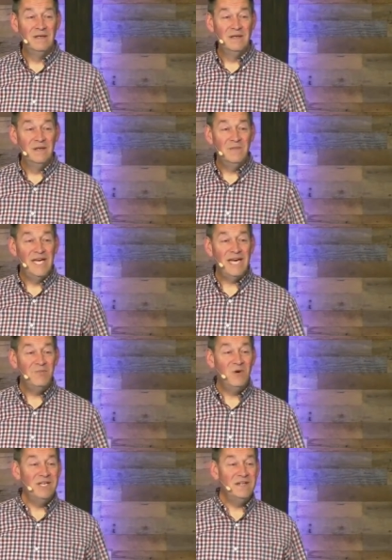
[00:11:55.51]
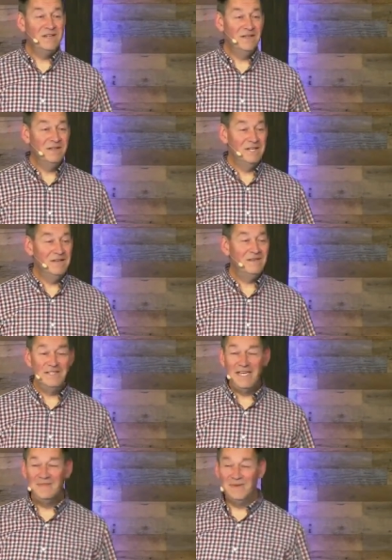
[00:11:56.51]
we had one young adult at every
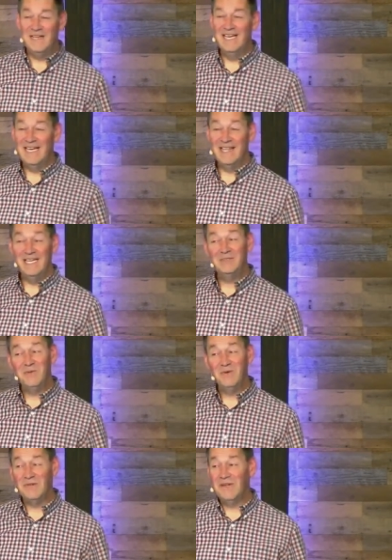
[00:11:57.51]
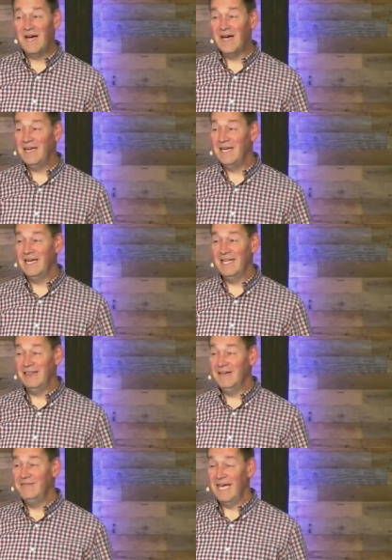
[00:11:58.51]
table, and they spoke a lot, and I
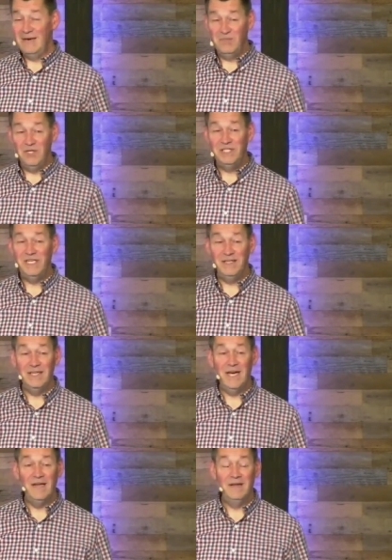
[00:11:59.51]
love that, appreciate that.